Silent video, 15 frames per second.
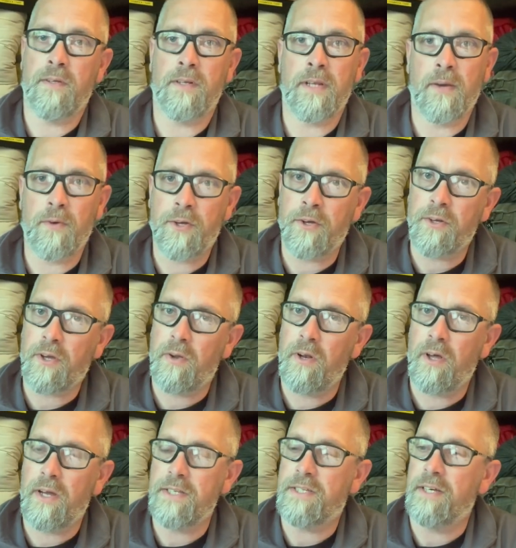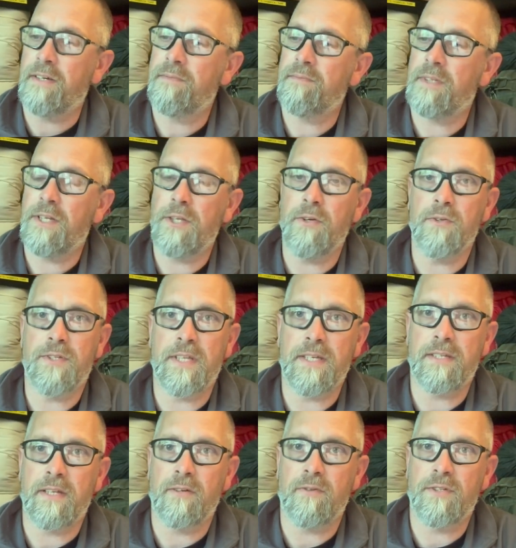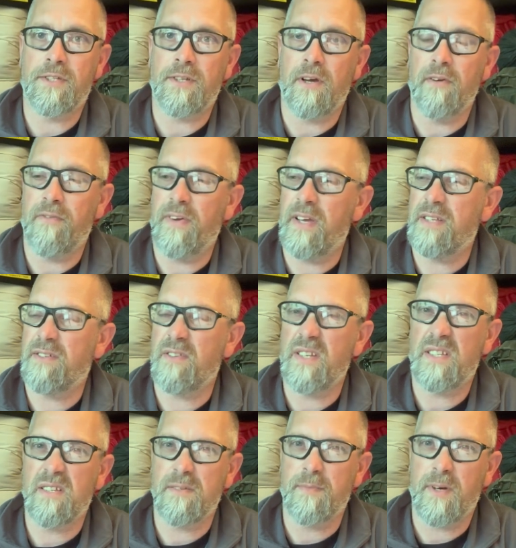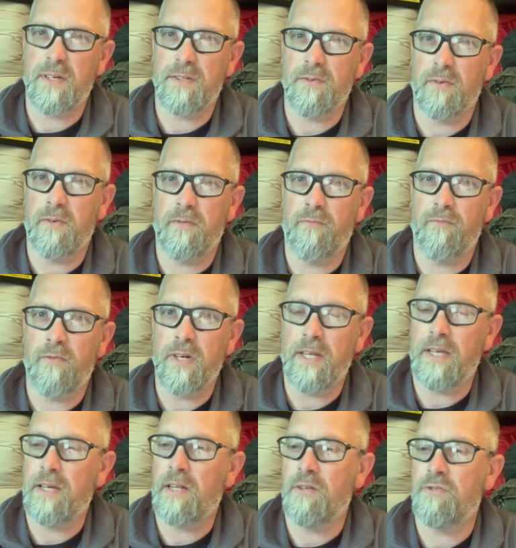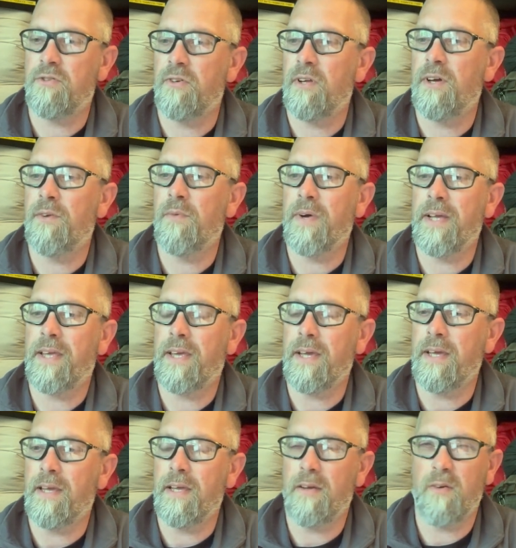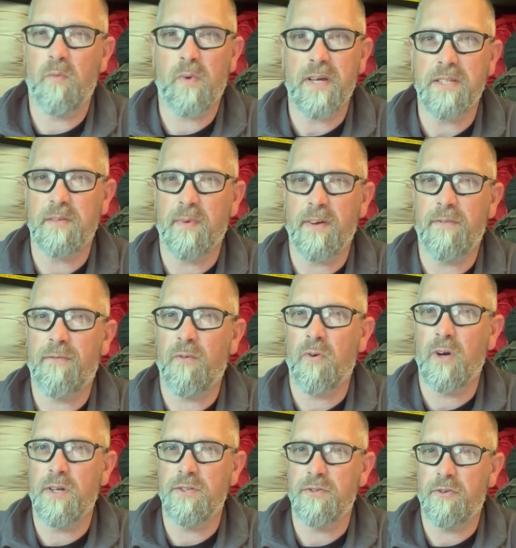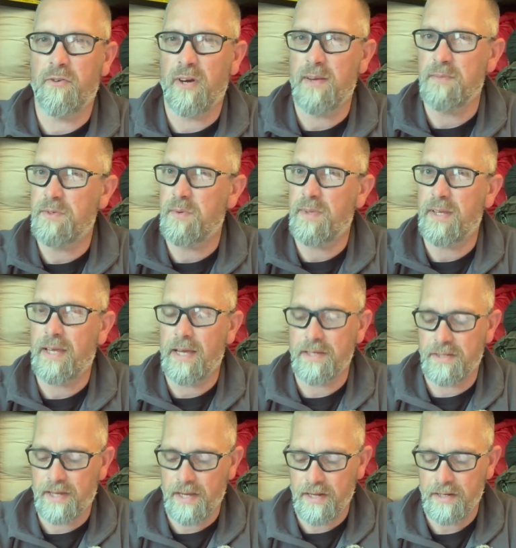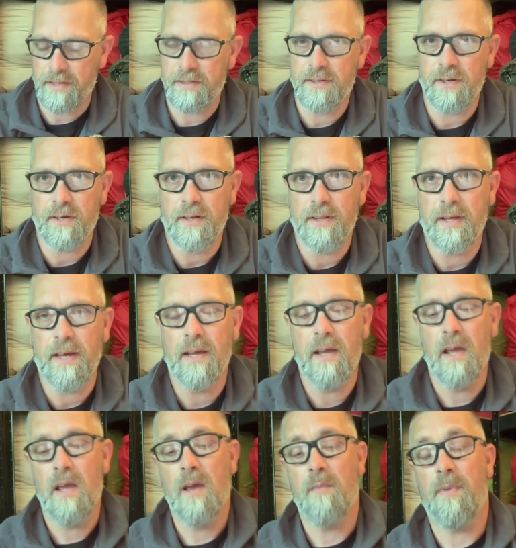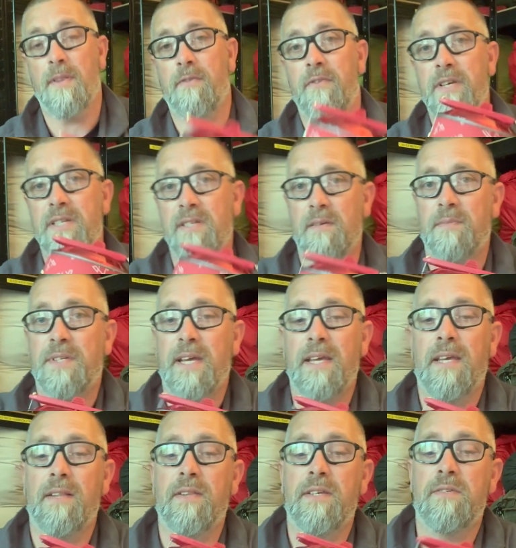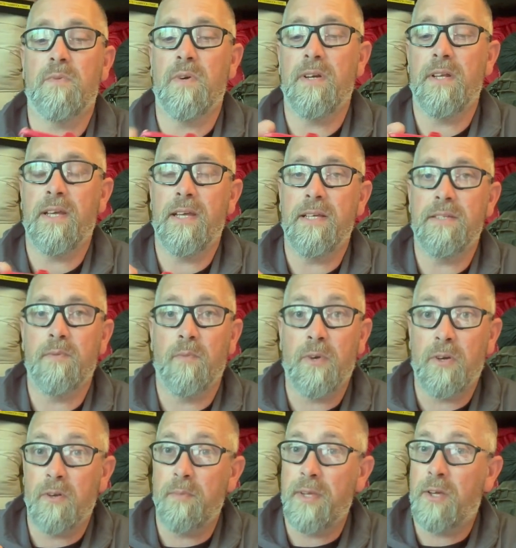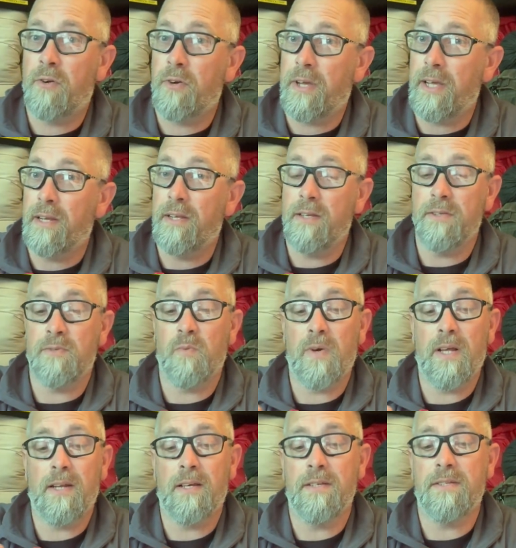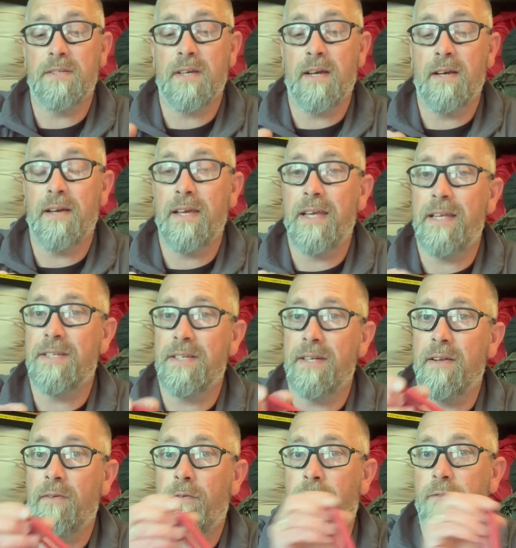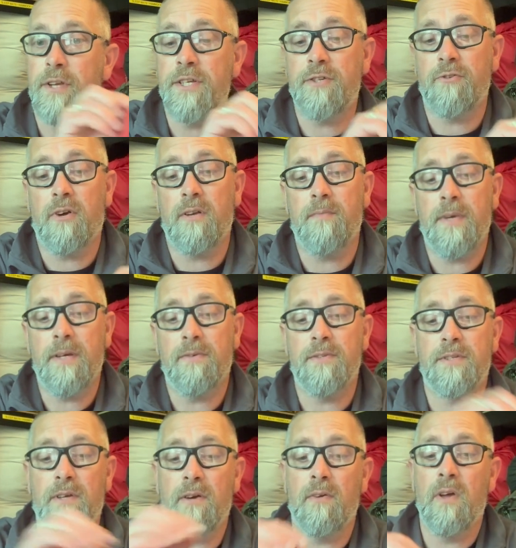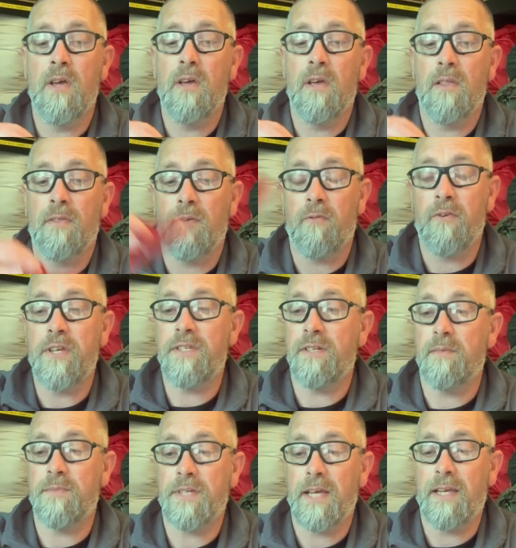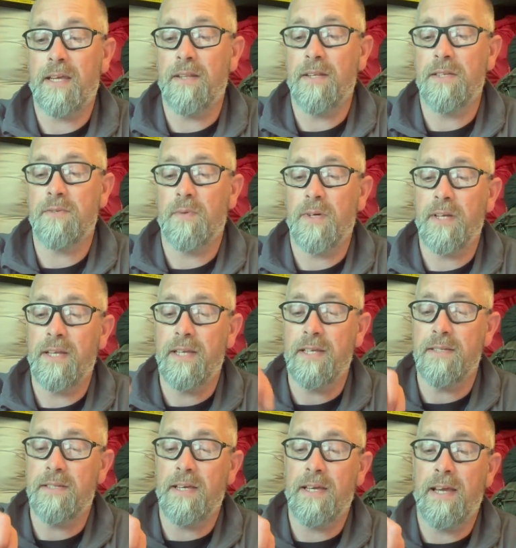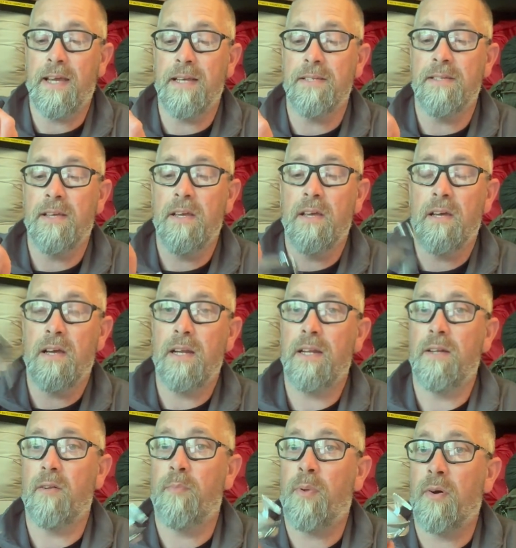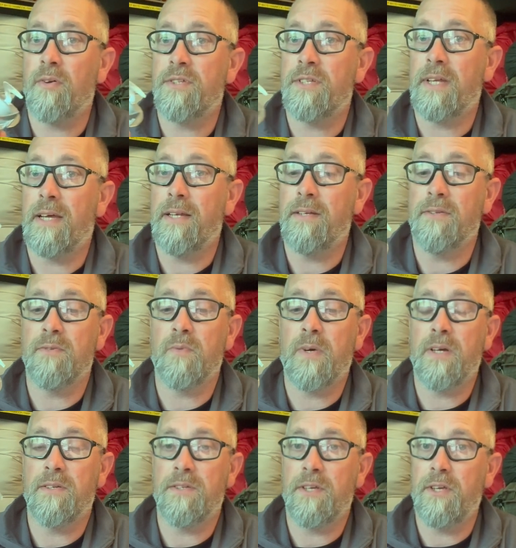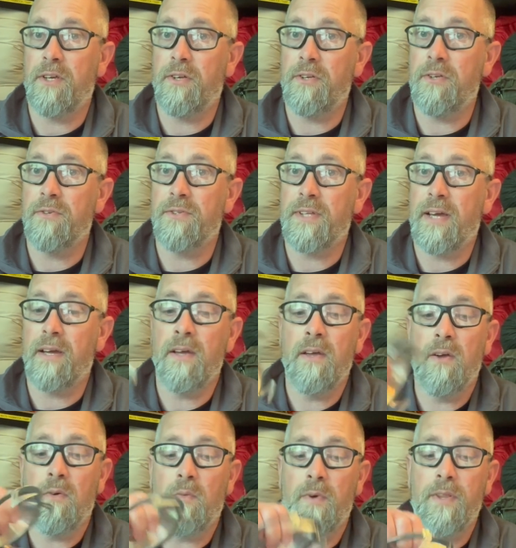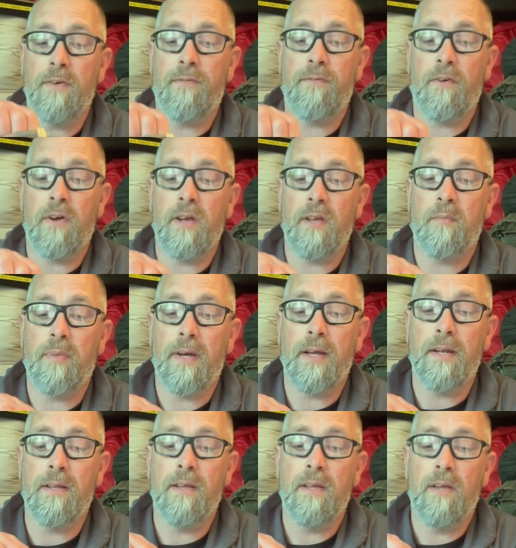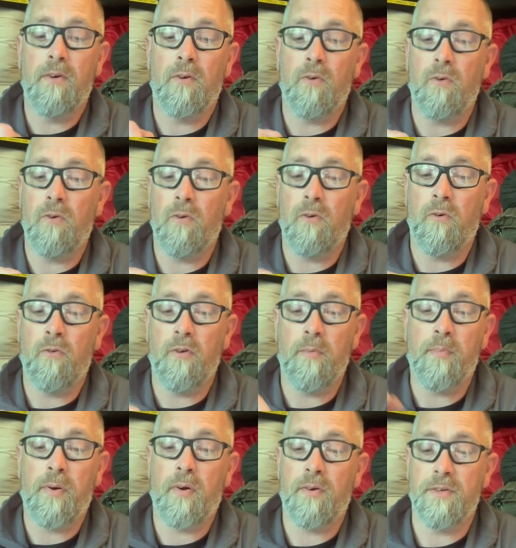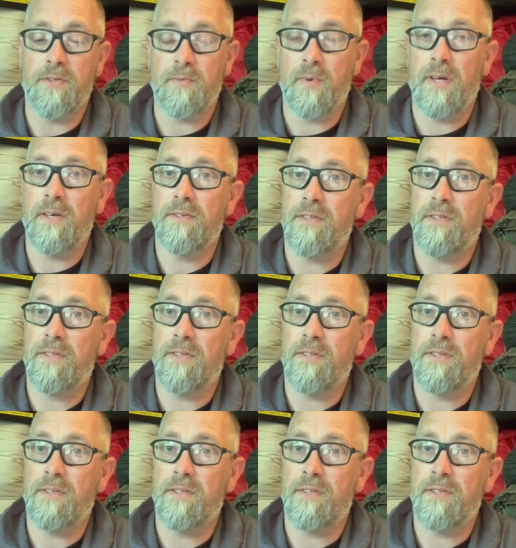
Now I could go lighter and use this little stove here. So this is my sort of really ultra lightweight kit here. It weighs about 400 grams with a gas can inside of that. But the reason I'm taking this one is we're going to be cooking as well as eating freeze-dried meals. So the reason I'm taking this one is it has a little pot stand as well, so you can use that with a frying pan or a pot as well.